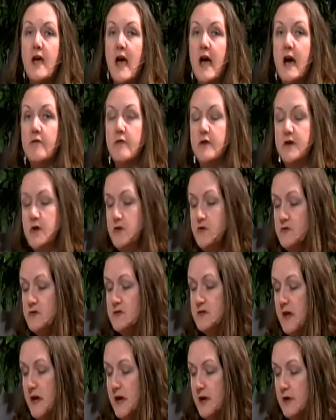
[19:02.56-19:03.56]
have a
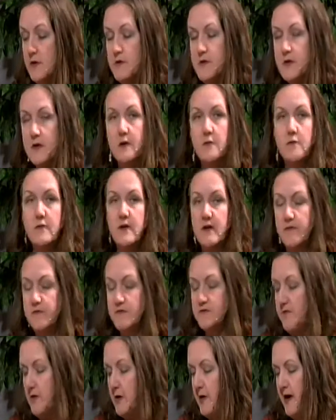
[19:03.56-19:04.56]
newsletter,
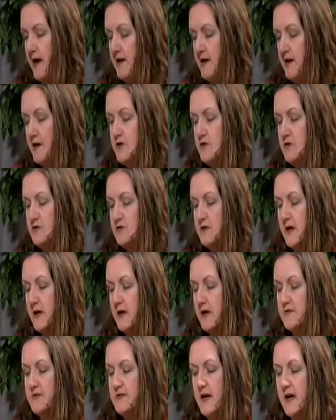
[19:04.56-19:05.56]
variety of
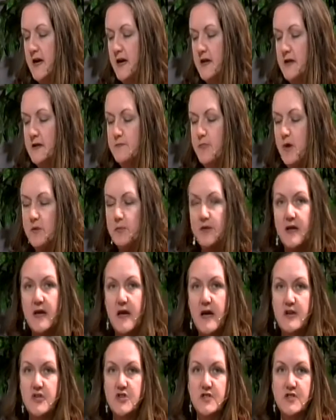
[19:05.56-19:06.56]
newsletters and
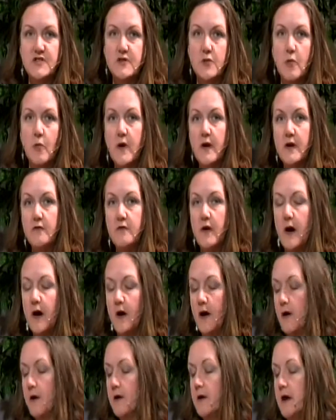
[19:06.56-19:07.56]
publications. So one of
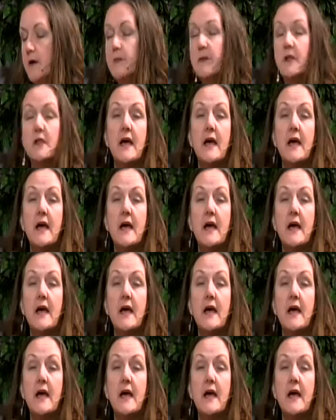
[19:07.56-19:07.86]
our a